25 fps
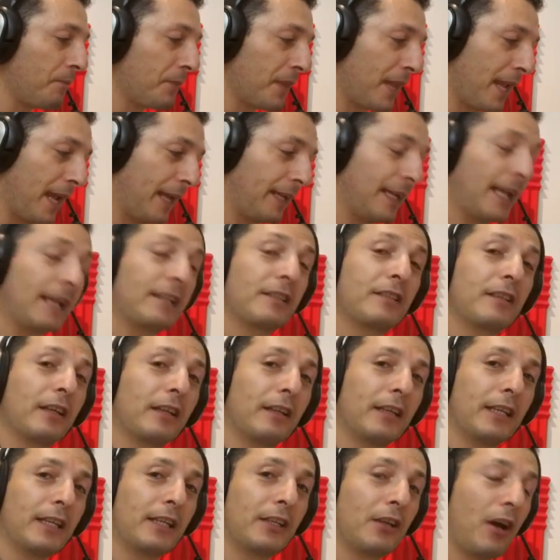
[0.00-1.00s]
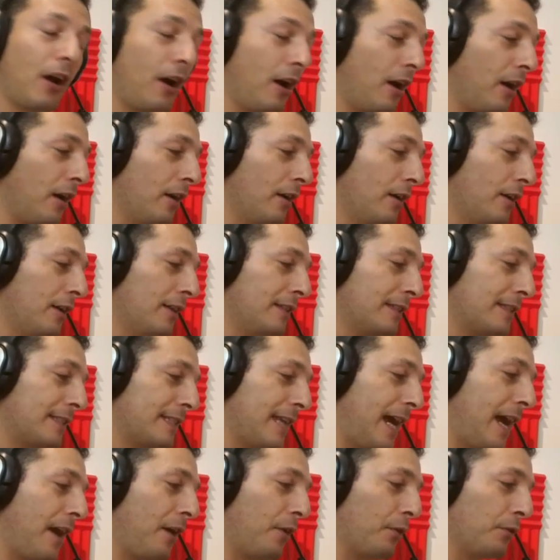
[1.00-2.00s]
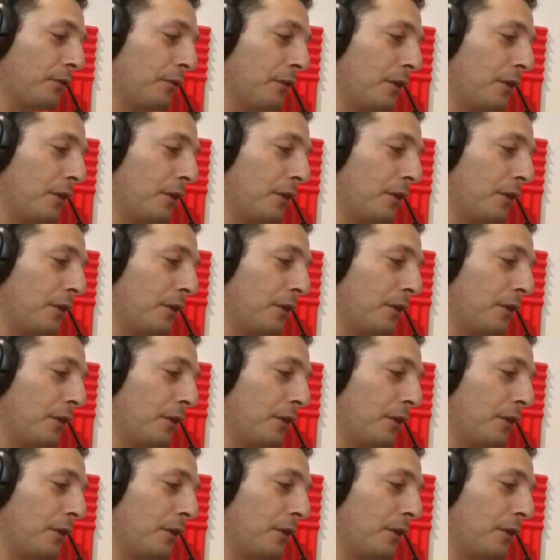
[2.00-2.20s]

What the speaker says: and that's the guitar sound